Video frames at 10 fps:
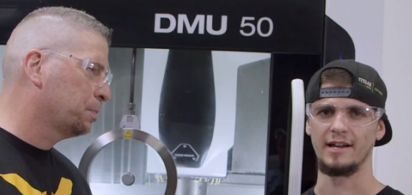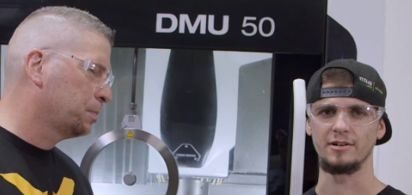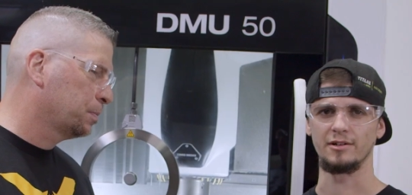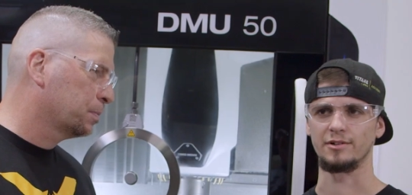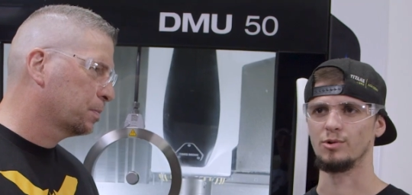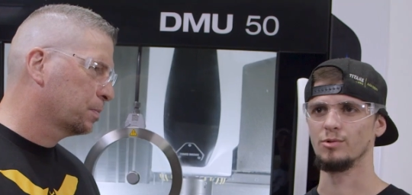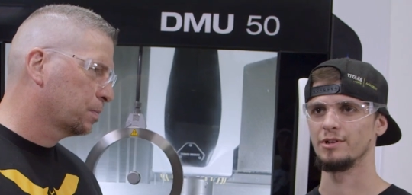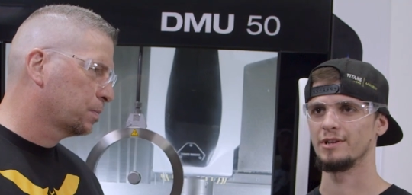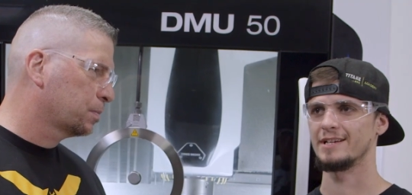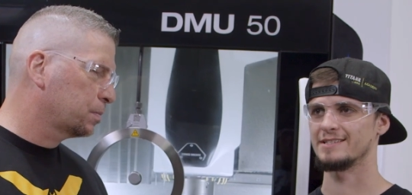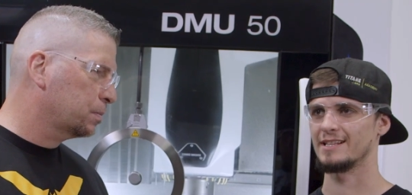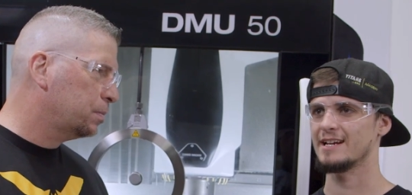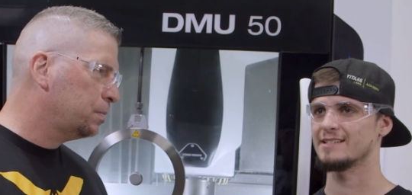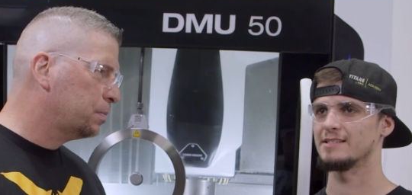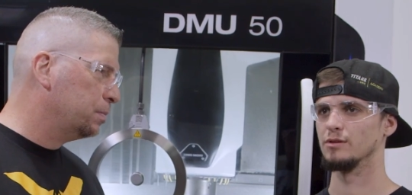Speaker 1: and our coolant has
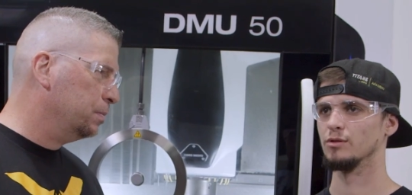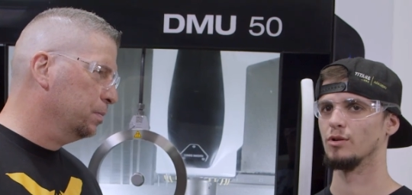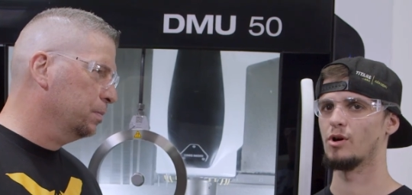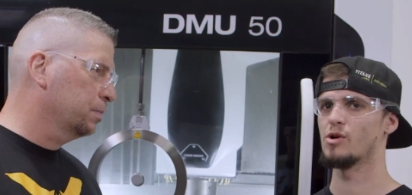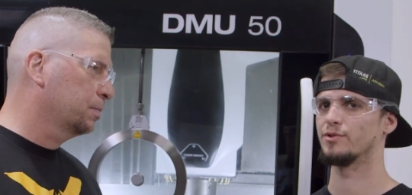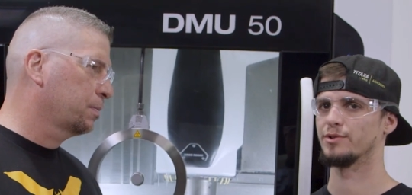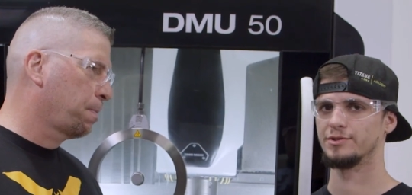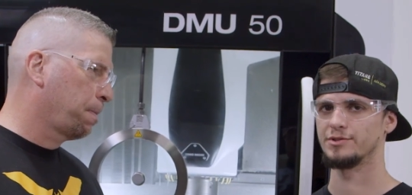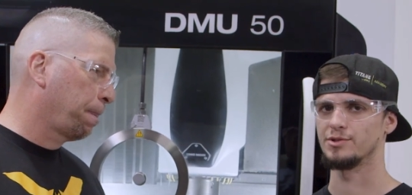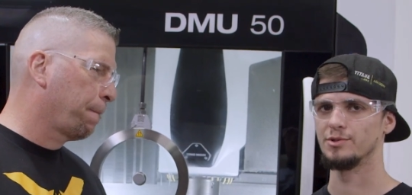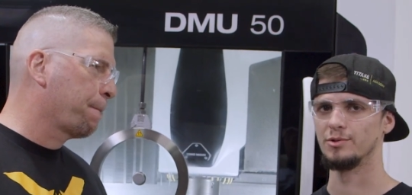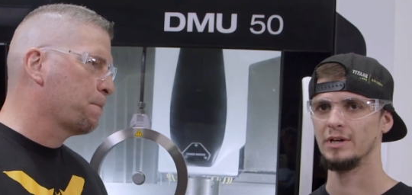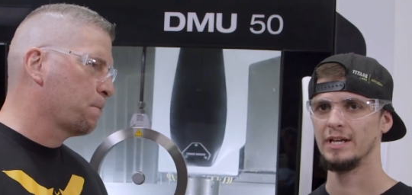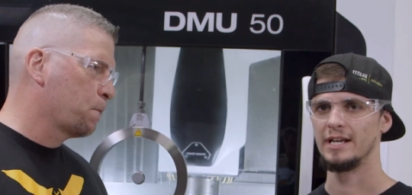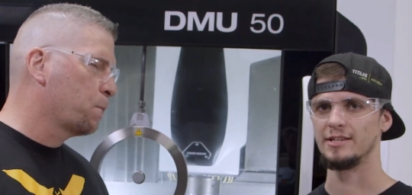lasted longer too
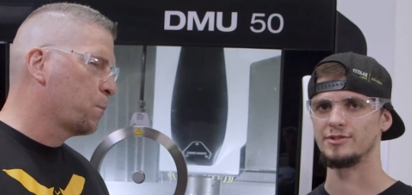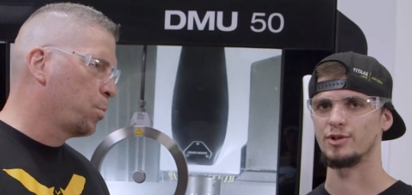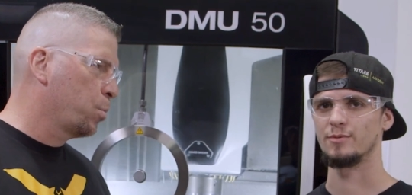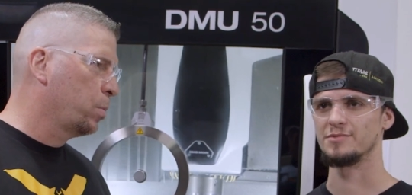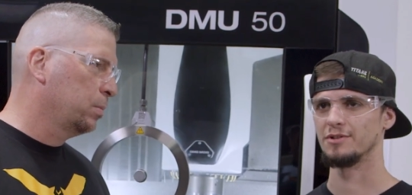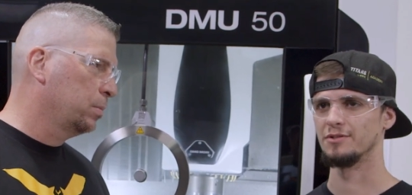in terms